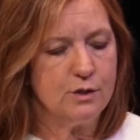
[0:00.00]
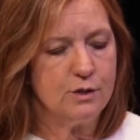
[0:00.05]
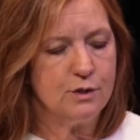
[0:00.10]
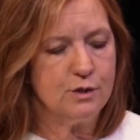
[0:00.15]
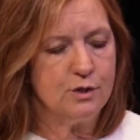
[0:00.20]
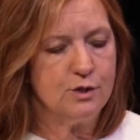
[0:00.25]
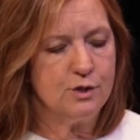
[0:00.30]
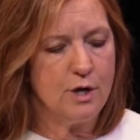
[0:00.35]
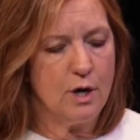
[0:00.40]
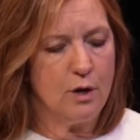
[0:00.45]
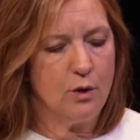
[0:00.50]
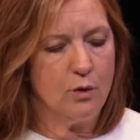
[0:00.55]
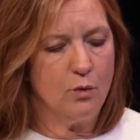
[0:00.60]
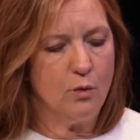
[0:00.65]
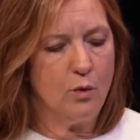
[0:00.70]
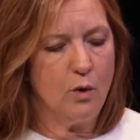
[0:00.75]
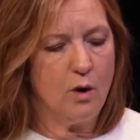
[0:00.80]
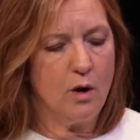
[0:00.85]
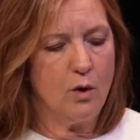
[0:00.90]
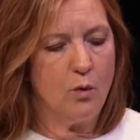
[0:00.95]

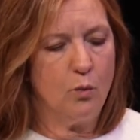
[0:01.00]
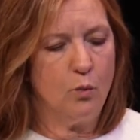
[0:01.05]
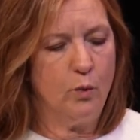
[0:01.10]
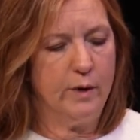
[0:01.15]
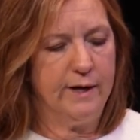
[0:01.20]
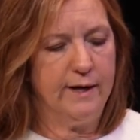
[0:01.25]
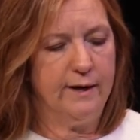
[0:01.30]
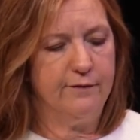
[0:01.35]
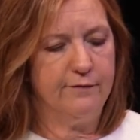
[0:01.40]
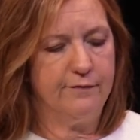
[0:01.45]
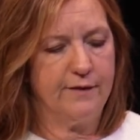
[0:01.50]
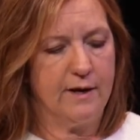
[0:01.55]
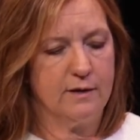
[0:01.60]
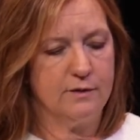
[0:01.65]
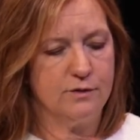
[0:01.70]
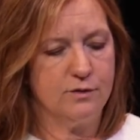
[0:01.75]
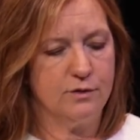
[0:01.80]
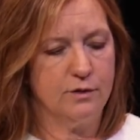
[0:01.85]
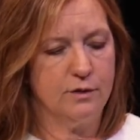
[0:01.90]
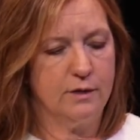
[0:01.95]
So we've
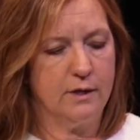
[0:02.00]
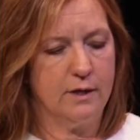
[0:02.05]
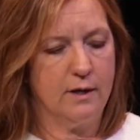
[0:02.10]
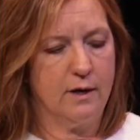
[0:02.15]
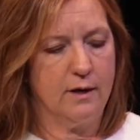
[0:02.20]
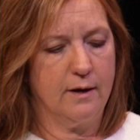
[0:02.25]
entered,